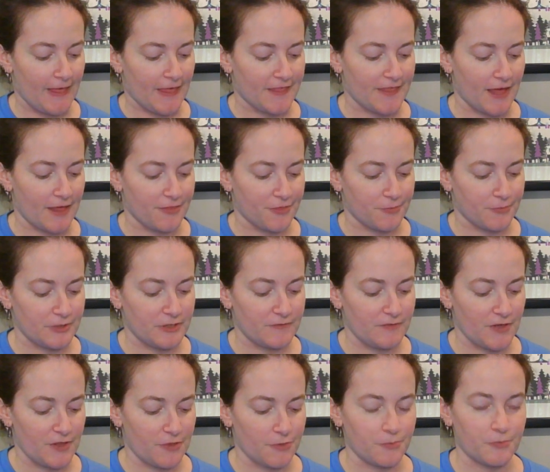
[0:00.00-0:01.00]
That
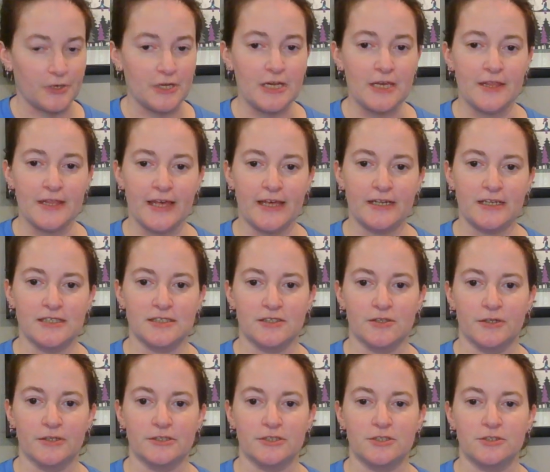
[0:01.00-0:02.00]
3v3 then is
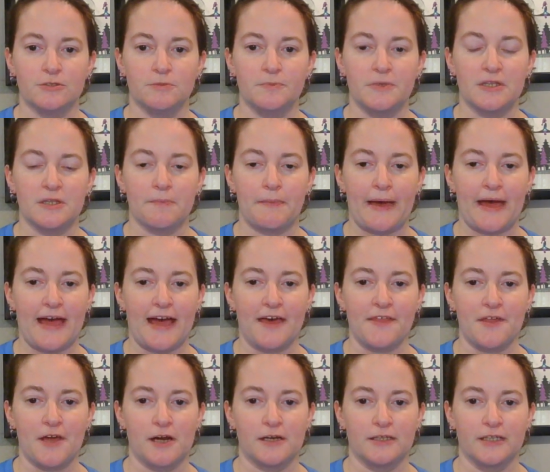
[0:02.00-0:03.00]
going to be the path
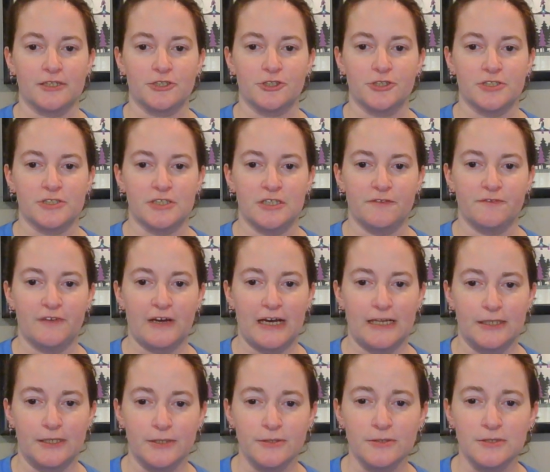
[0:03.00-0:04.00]
our electricity
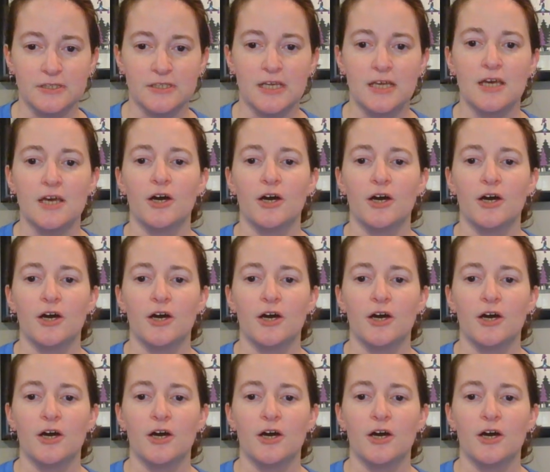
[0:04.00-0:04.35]
follows